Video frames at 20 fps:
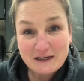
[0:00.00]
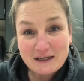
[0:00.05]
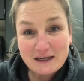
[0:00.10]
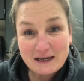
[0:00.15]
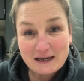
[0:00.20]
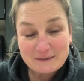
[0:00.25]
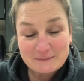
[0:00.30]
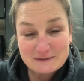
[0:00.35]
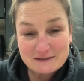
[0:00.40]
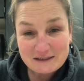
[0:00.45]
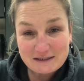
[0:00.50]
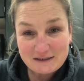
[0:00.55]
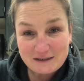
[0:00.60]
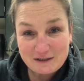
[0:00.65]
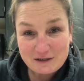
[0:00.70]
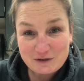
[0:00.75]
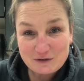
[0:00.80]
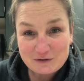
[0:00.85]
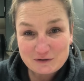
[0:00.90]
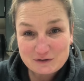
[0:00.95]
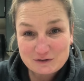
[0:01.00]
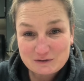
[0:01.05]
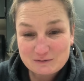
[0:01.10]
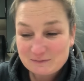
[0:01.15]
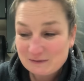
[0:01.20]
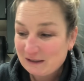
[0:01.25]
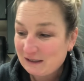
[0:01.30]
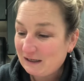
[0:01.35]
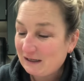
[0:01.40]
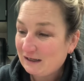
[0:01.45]
I'm sending
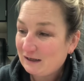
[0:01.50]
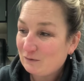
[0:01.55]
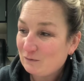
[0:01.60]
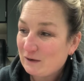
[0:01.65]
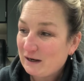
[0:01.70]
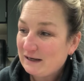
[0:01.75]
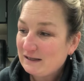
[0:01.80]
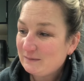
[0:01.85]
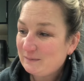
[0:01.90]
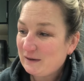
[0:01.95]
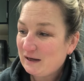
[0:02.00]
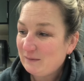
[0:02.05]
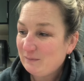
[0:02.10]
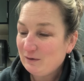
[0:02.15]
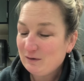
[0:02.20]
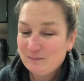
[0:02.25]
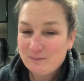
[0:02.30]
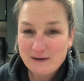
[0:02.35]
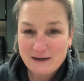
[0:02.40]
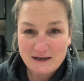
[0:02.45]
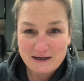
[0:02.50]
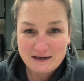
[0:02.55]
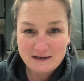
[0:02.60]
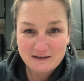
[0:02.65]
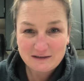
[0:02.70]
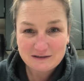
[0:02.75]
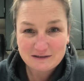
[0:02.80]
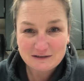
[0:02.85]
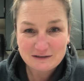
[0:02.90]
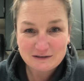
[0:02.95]
home a white paper
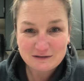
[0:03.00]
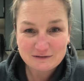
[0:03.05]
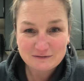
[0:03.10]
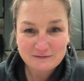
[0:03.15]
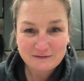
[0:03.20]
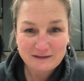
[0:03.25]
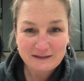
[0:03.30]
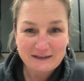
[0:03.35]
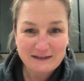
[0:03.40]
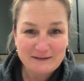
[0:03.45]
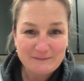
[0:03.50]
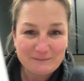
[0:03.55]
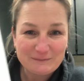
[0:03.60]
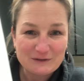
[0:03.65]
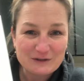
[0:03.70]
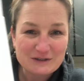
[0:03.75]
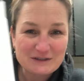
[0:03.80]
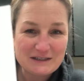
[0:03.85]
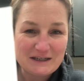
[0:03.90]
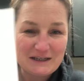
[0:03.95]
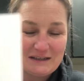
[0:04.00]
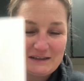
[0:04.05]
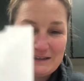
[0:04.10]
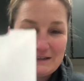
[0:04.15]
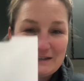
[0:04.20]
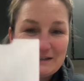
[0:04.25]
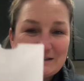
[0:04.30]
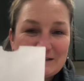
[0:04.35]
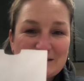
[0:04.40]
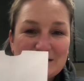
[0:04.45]
bag. Okay, looks like
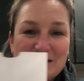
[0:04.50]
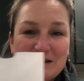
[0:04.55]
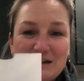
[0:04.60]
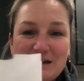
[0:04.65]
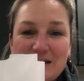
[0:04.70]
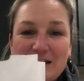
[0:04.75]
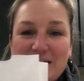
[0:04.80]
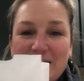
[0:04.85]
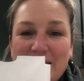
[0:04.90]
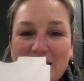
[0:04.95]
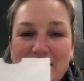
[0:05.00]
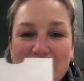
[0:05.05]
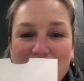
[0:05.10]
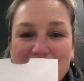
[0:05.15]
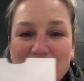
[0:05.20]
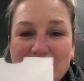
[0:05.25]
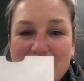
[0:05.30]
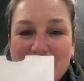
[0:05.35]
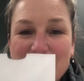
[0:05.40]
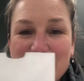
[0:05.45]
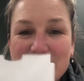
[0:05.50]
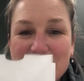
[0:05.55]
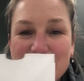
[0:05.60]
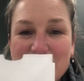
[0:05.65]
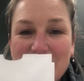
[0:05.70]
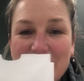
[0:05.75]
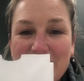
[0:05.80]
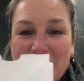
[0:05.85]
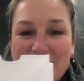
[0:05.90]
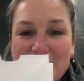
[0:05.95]
this. And
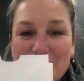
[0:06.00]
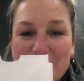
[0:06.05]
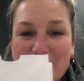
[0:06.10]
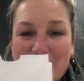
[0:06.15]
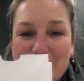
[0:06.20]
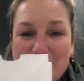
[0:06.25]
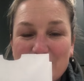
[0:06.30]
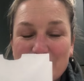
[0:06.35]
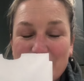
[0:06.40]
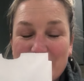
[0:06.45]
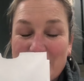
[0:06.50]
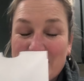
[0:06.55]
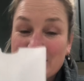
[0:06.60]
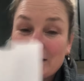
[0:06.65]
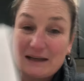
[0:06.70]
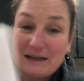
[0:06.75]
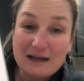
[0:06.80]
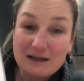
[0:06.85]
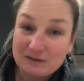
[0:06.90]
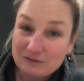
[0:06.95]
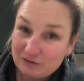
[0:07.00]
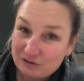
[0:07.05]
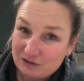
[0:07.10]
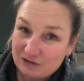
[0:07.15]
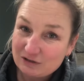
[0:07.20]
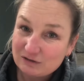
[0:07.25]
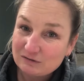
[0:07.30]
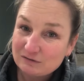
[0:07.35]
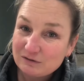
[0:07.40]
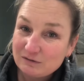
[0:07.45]
inside the paper bag, now
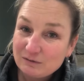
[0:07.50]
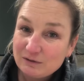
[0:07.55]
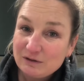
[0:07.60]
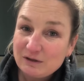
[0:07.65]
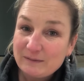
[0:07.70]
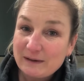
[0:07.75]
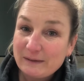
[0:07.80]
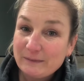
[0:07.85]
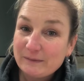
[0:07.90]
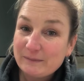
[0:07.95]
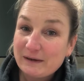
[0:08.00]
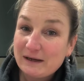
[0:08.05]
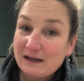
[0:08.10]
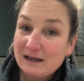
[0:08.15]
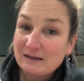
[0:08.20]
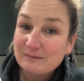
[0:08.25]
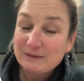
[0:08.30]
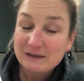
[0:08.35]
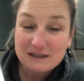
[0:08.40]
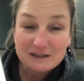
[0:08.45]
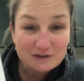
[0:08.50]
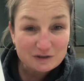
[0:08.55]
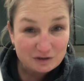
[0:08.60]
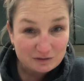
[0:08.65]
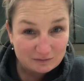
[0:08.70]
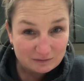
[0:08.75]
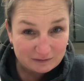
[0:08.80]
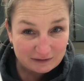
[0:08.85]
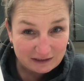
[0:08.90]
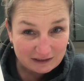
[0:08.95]
don't ruin the paper bag because you
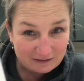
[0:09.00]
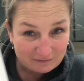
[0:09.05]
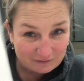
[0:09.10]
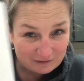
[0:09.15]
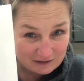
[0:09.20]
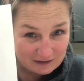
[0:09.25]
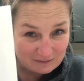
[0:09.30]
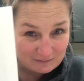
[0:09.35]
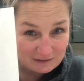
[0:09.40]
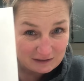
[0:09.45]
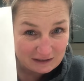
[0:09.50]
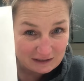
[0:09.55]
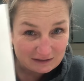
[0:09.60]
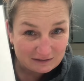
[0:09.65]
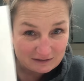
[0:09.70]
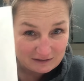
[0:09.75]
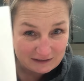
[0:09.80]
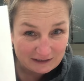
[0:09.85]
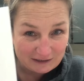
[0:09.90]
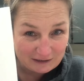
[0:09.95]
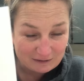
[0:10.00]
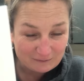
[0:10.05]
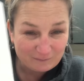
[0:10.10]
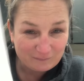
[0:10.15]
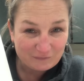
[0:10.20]
will need it for something else later.